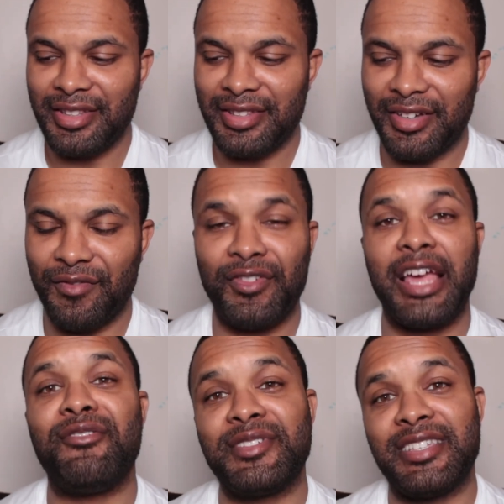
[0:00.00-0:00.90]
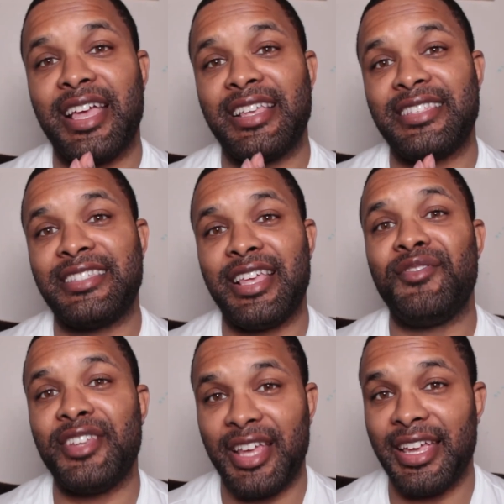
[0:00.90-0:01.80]
the flight was at
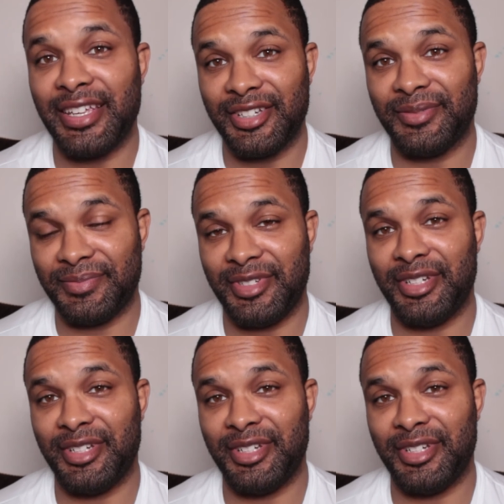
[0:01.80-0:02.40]
7 a.m.